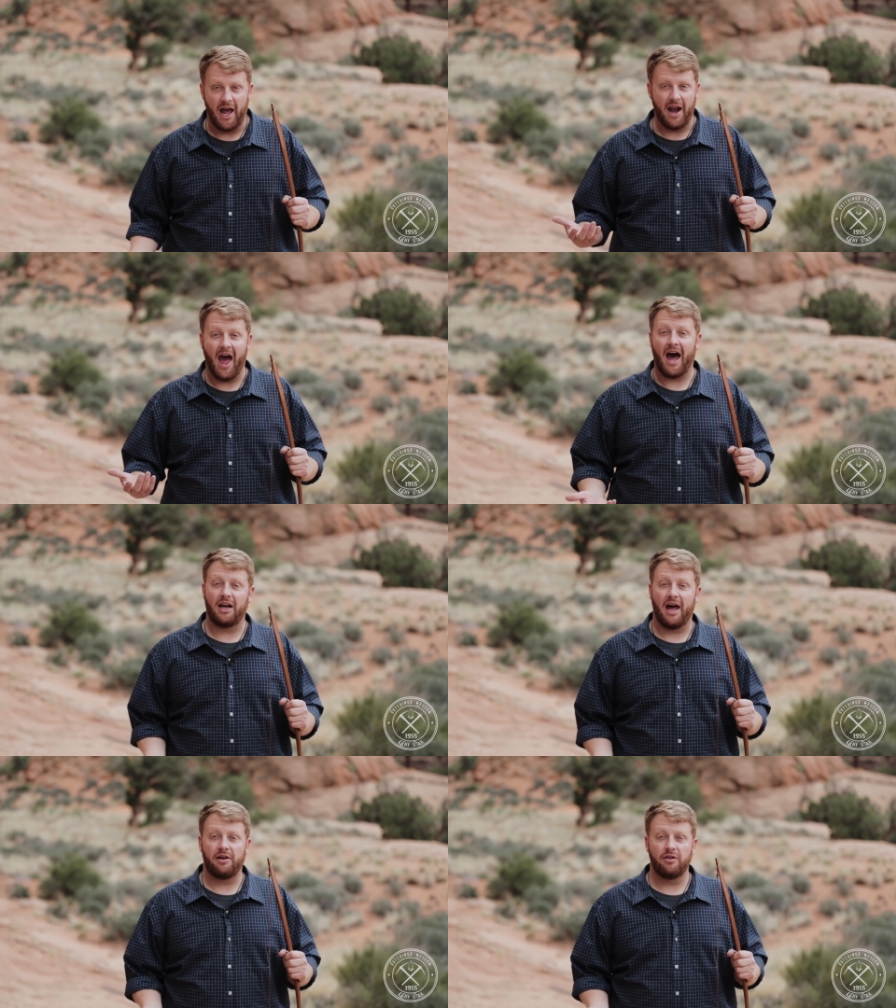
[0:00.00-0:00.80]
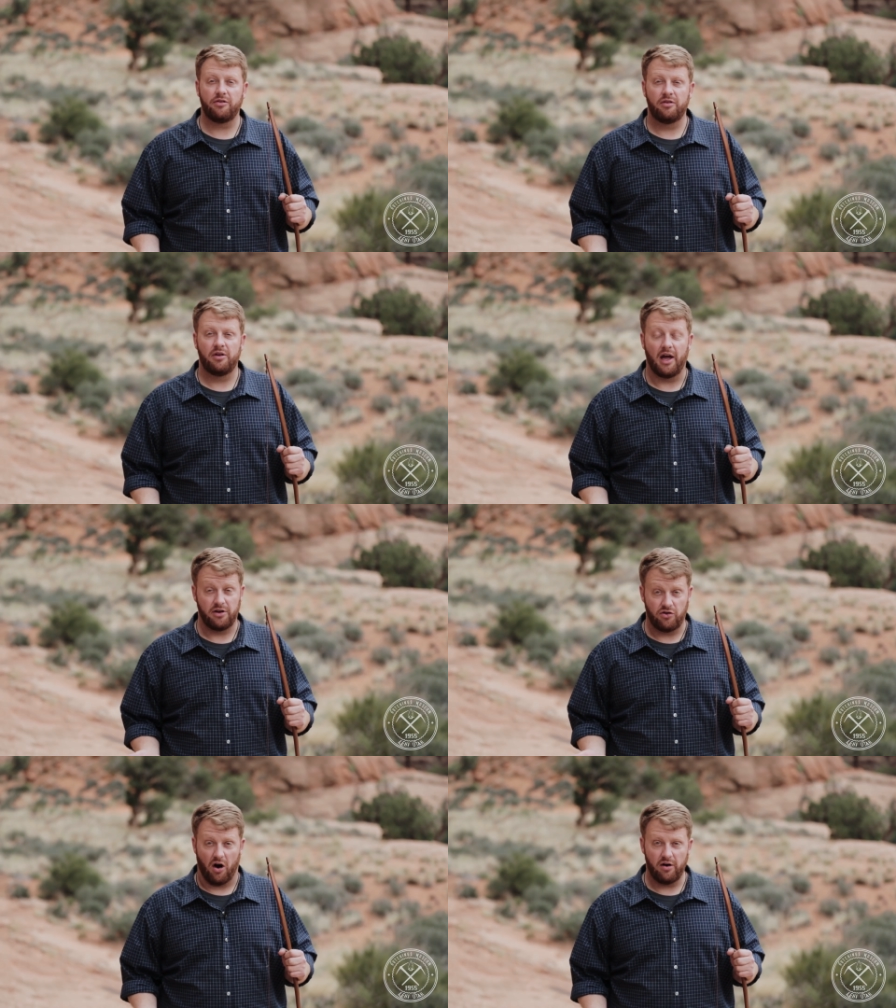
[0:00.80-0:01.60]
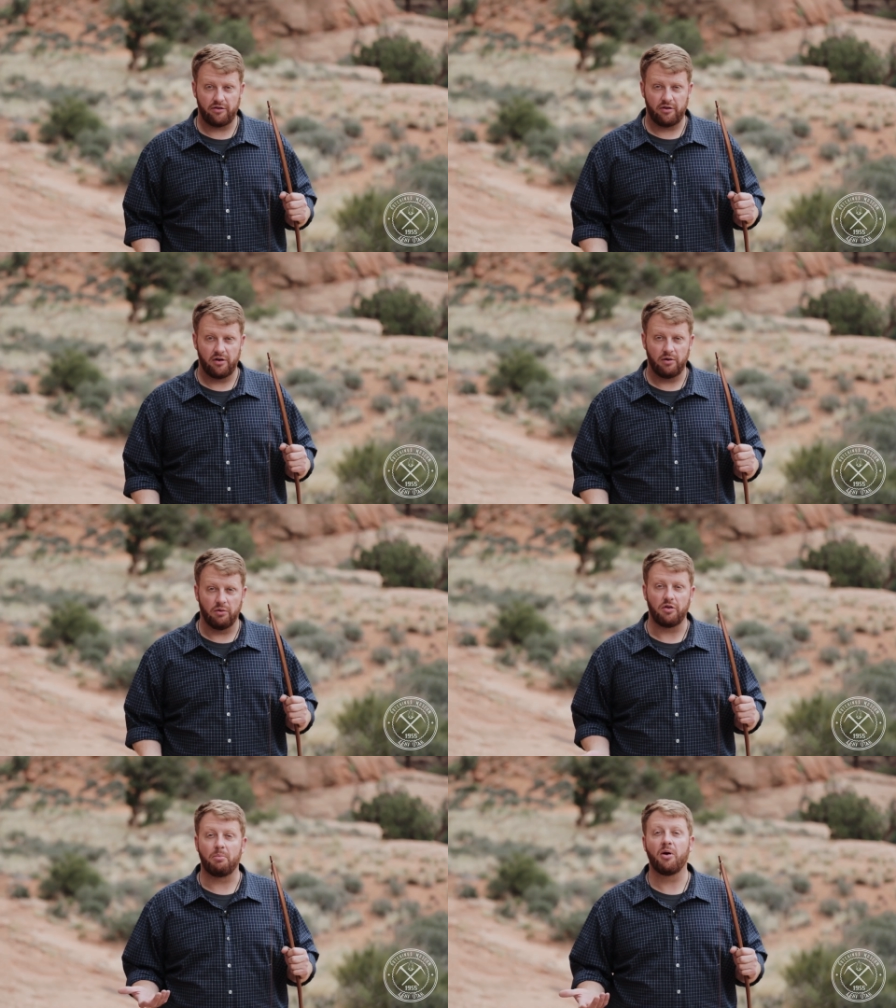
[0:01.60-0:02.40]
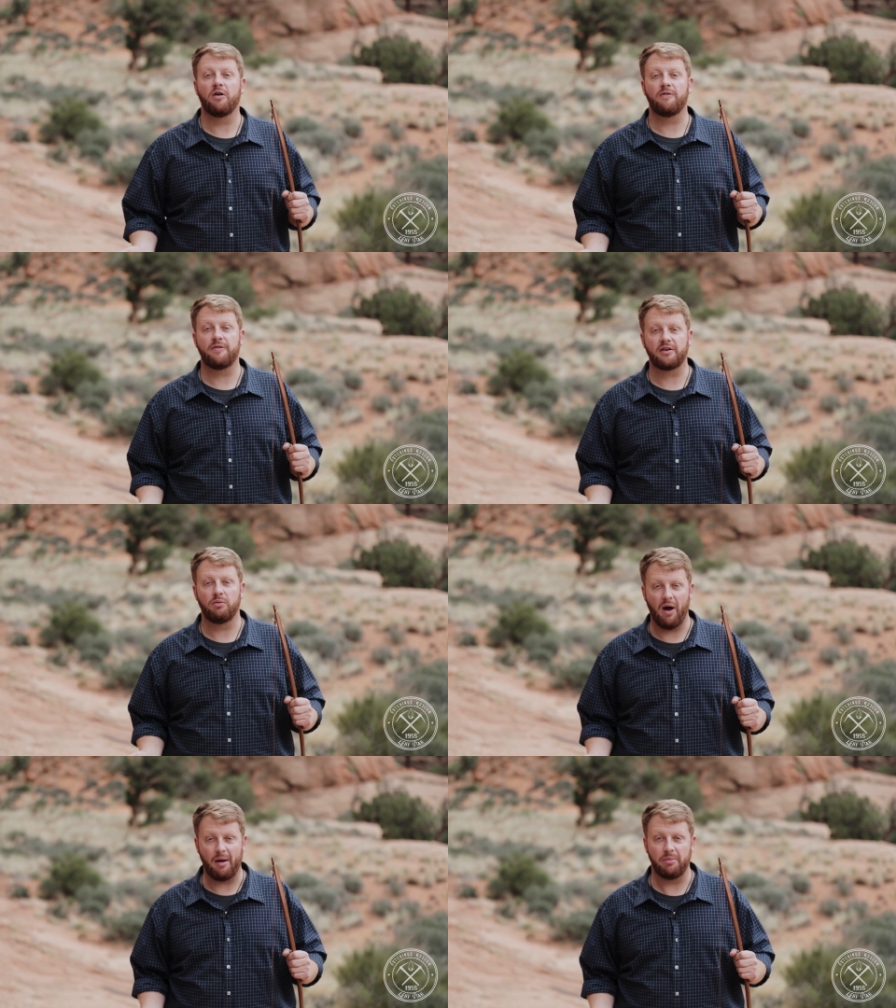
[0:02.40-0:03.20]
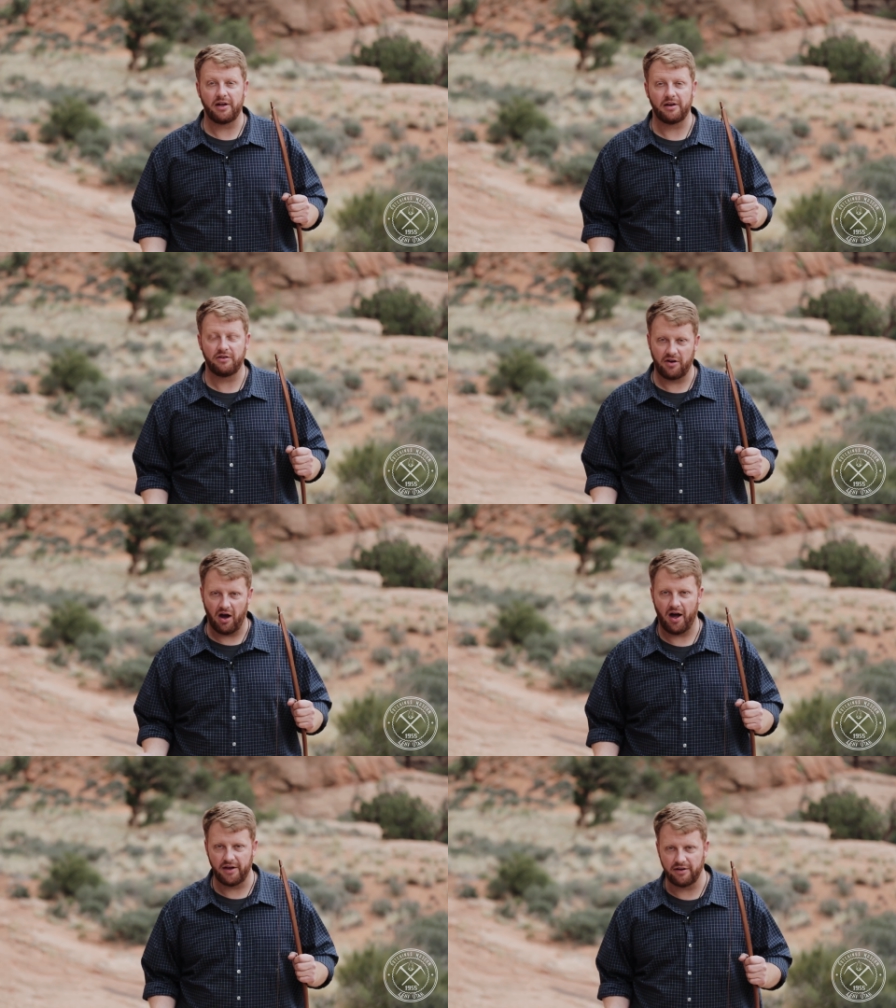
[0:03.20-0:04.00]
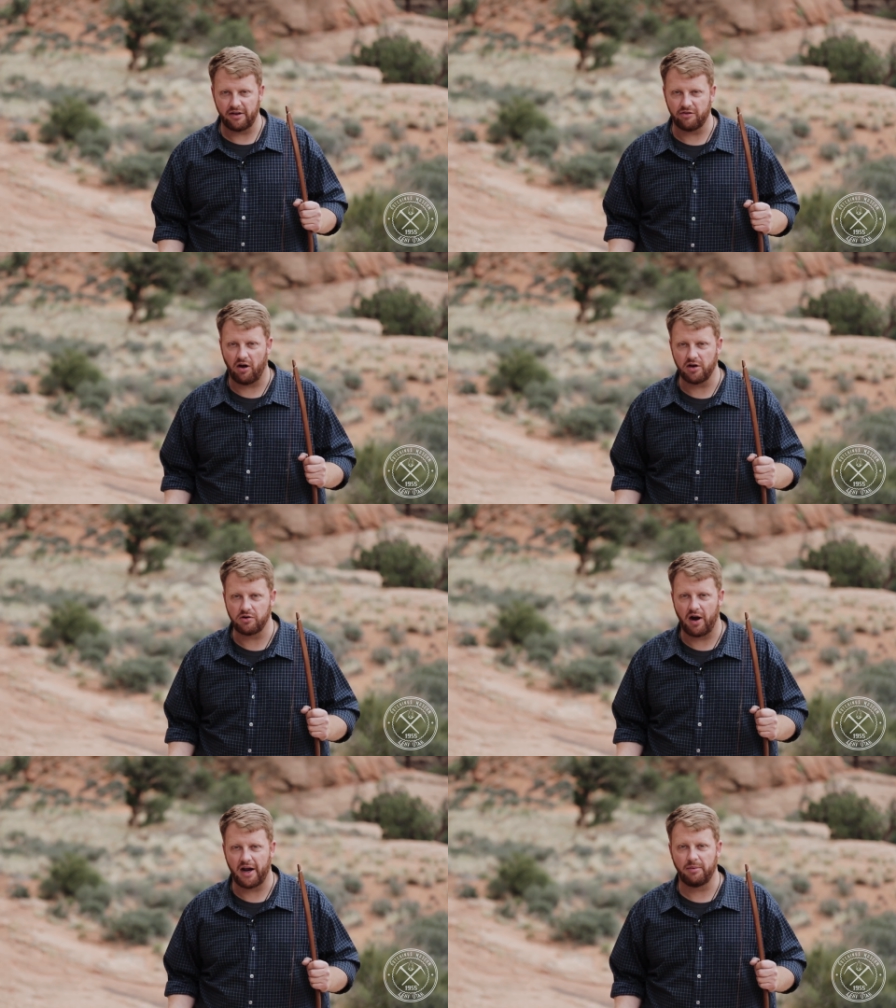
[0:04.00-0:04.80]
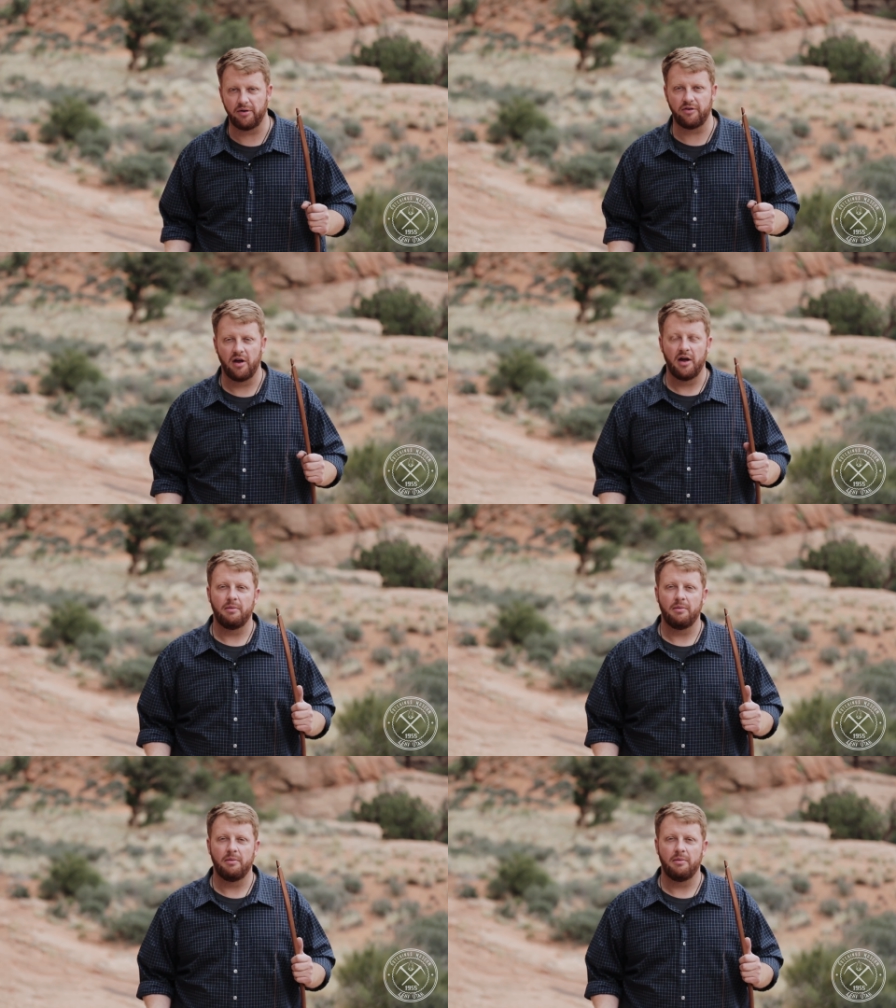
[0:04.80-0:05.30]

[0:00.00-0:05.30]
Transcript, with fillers: And atlatls and darts were the perfect weapon to hunt these larger animals.